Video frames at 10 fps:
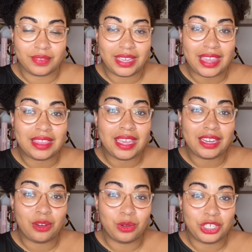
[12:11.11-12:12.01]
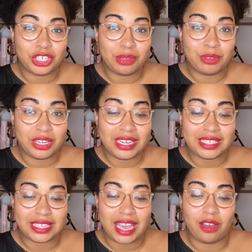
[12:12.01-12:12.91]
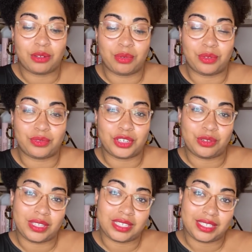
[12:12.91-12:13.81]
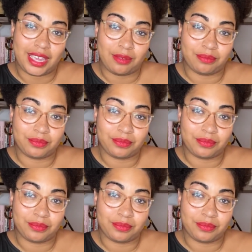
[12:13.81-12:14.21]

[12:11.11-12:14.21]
And then hold your communities accountable for doing the same.